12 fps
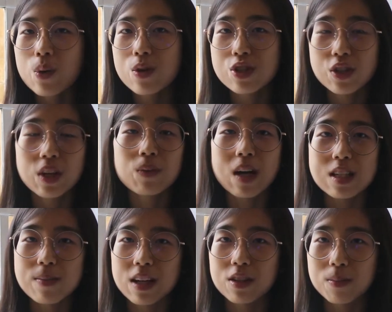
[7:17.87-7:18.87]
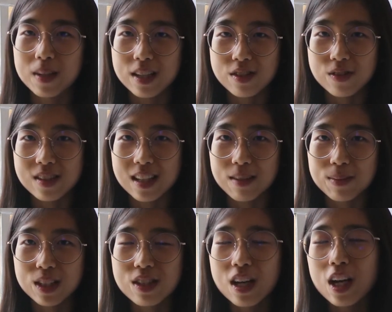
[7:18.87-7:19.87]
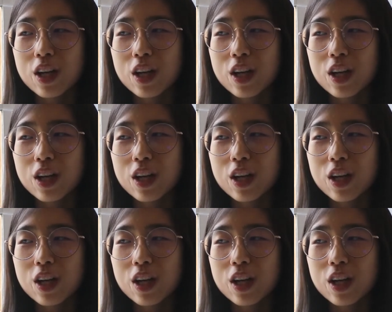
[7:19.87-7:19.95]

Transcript: which you can write about in your personal statement.